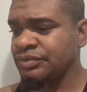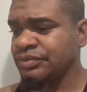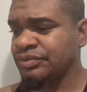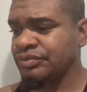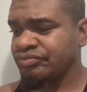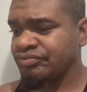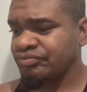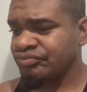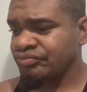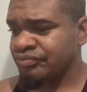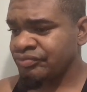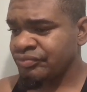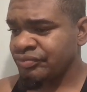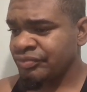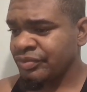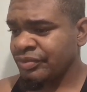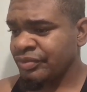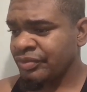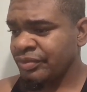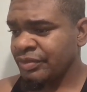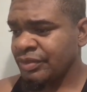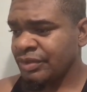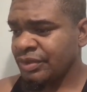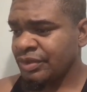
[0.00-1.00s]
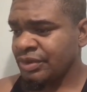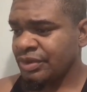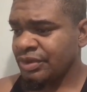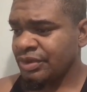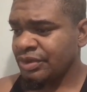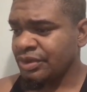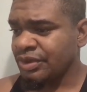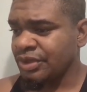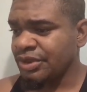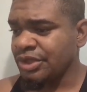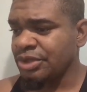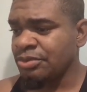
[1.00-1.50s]
Yes?
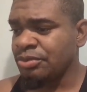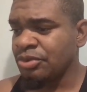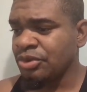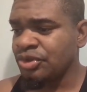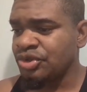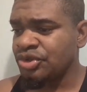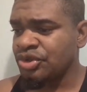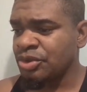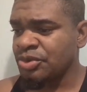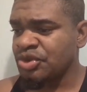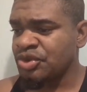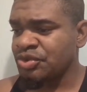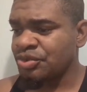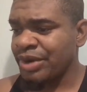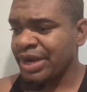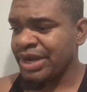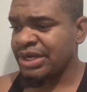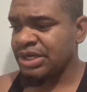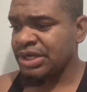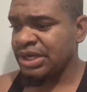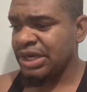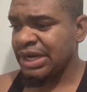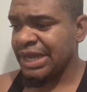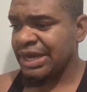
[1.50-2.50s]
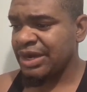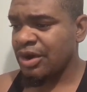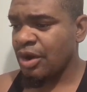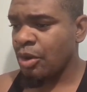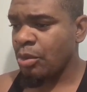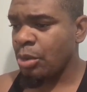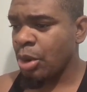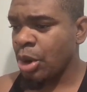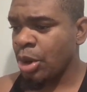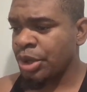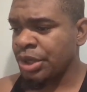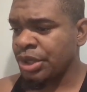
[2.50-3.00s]
The bull is always riding like a
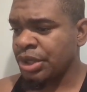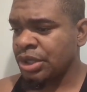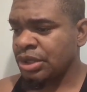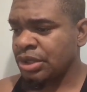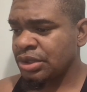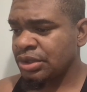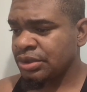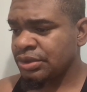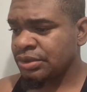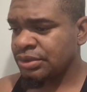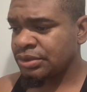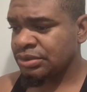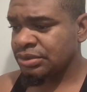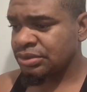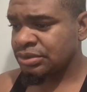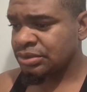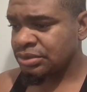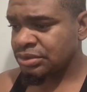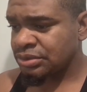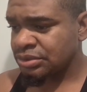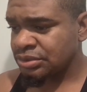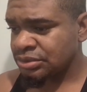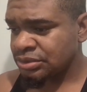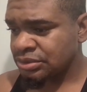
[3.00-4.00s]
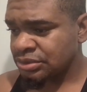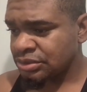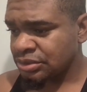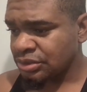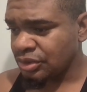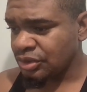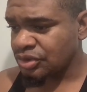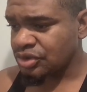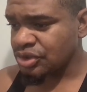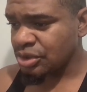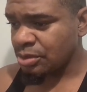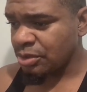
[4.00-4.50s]
boy.
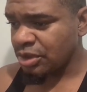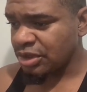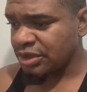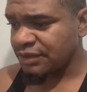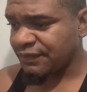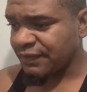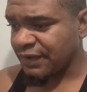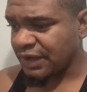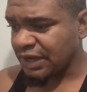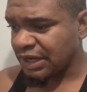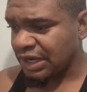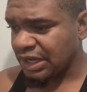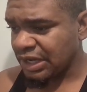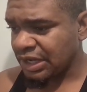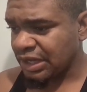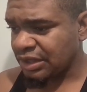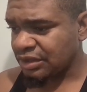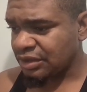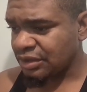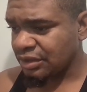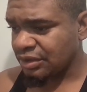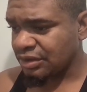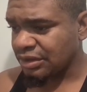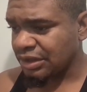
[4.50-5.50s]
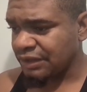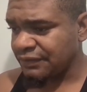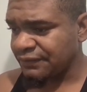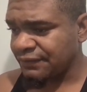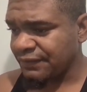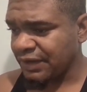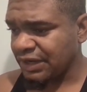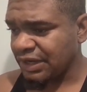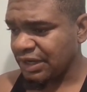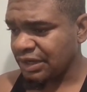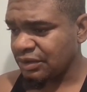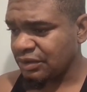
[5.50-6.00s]
With somebody's father or
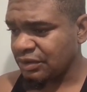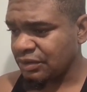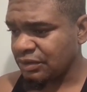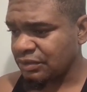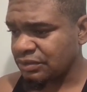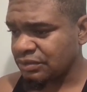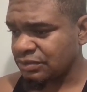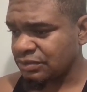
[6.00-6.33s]
grandfather now.